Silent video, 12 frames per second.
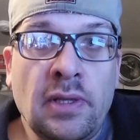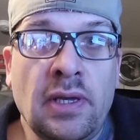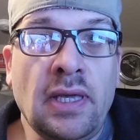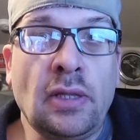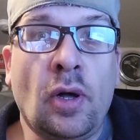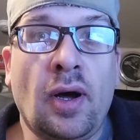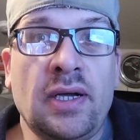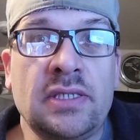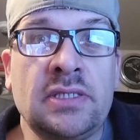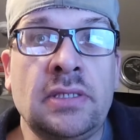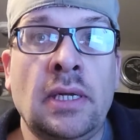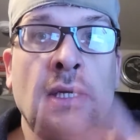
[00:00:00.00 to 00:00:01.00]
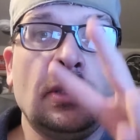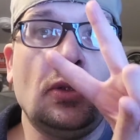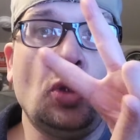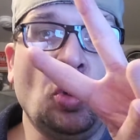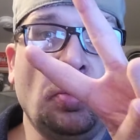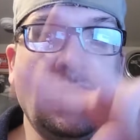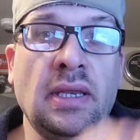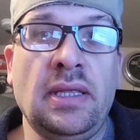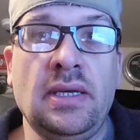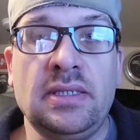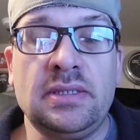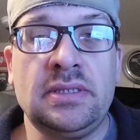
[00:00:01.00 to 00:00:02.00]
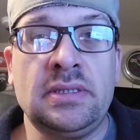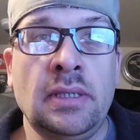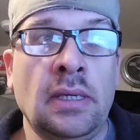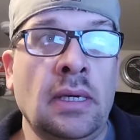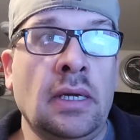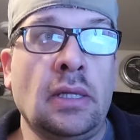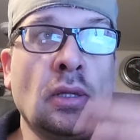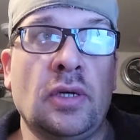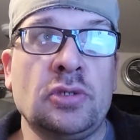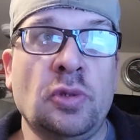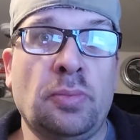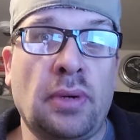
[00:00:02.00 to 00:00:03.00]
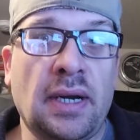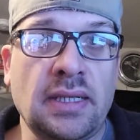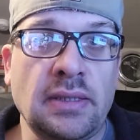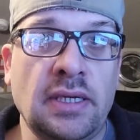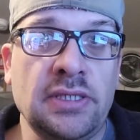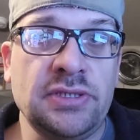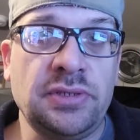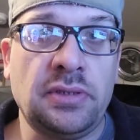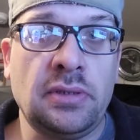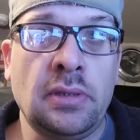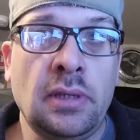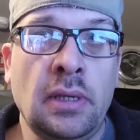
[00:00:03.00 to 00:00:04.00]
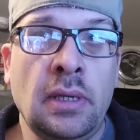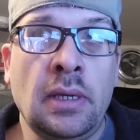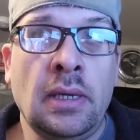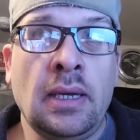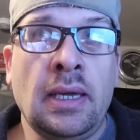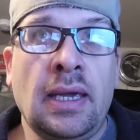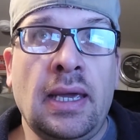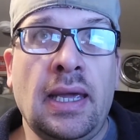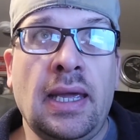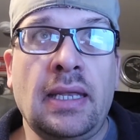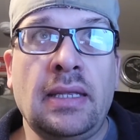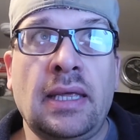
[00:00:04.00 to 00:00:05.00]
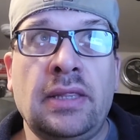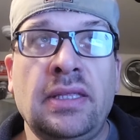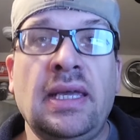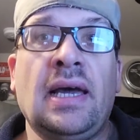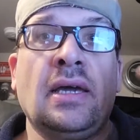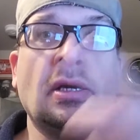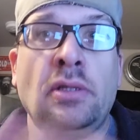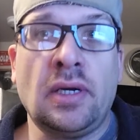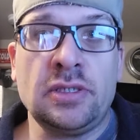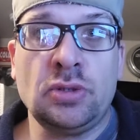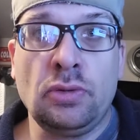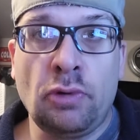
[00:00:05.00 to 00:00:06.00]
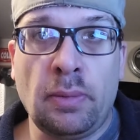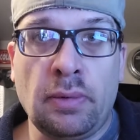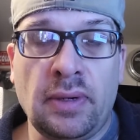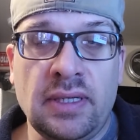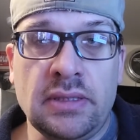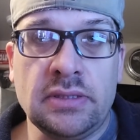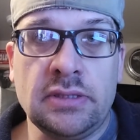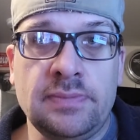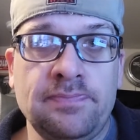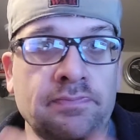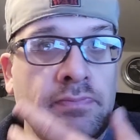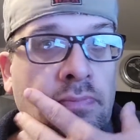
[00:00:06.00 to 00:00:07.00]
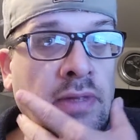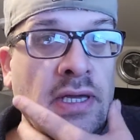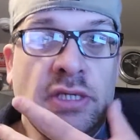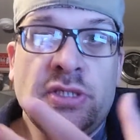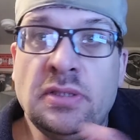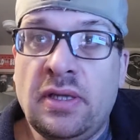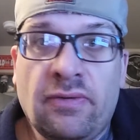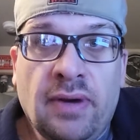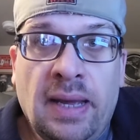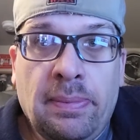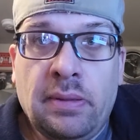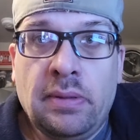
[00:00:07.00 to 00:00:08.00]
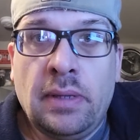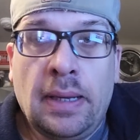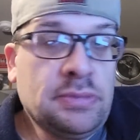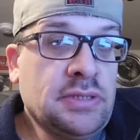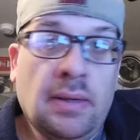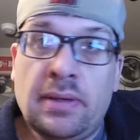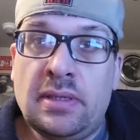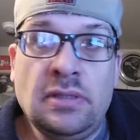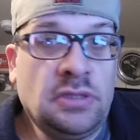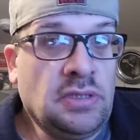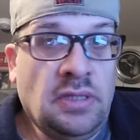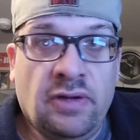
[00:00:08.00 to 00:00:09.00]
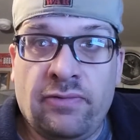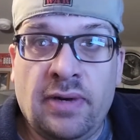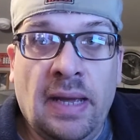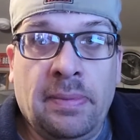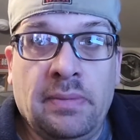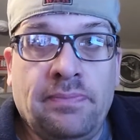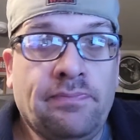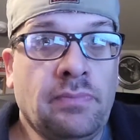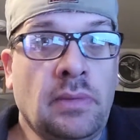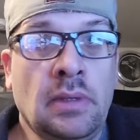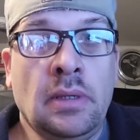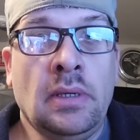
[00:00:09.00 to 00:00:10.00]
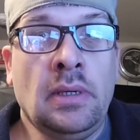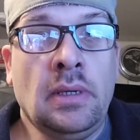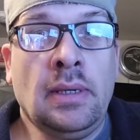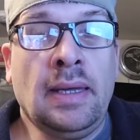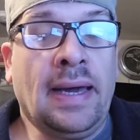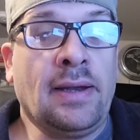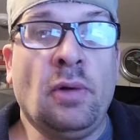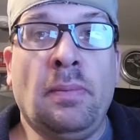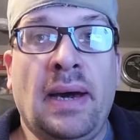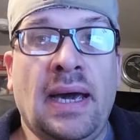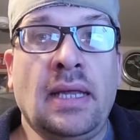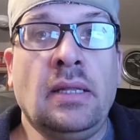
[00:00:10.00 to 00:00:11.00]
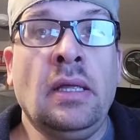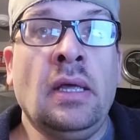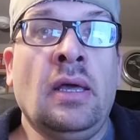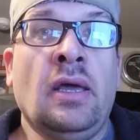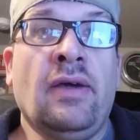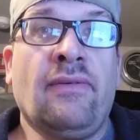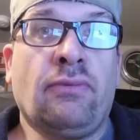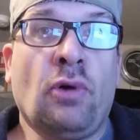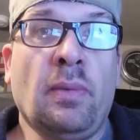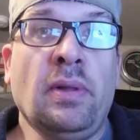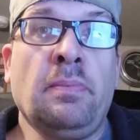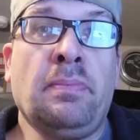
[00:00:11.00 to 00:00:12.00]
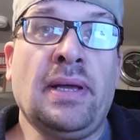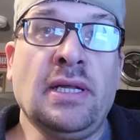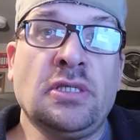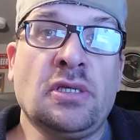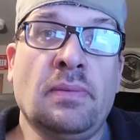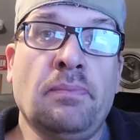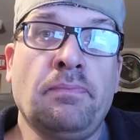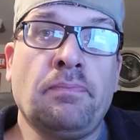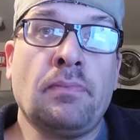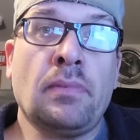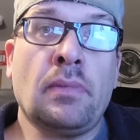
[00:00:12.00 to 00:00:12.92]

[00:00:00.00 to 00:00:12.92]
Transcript: He lost two Manias. He lost to Brock Lesnar, and he lost to Roman Reigns. It should never happen. I'm sorry, it should never happen. I don't mind if Roman beats him,